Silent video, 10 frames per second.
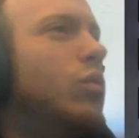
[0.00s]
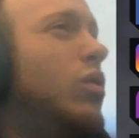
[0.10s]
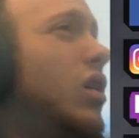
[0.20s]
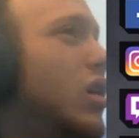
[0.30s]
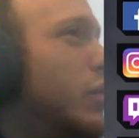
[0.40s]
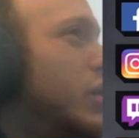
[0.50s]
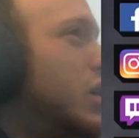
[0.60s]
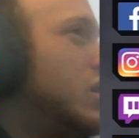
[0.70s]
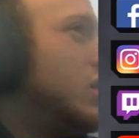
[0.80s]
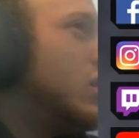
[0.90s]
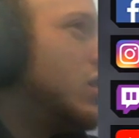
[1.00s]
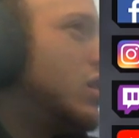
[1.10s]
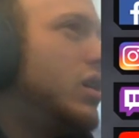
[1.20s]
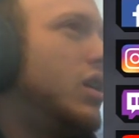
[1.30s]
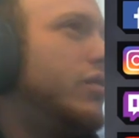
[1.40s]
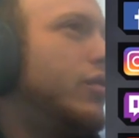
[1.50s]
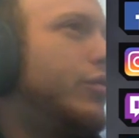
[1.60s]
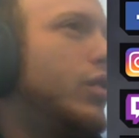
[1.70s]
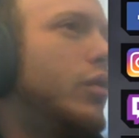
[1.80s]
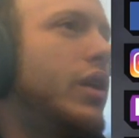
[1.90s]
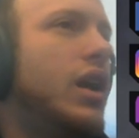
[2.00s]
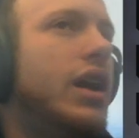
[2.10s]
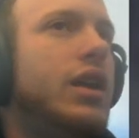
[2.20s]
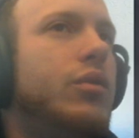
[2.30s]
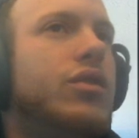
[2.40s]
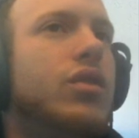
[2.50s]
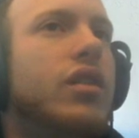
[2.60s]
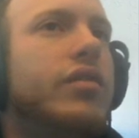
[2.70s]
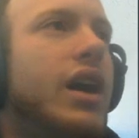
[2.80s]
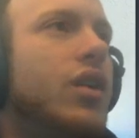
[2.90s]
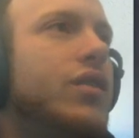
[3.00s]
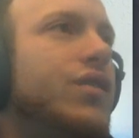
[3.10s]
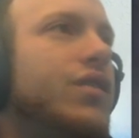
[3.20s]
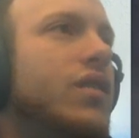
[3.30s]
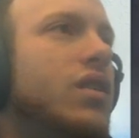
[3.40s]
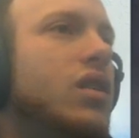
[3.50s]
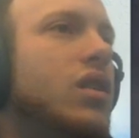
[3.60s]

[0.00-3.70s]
Well, I mean, even if we are behind, we do have outs.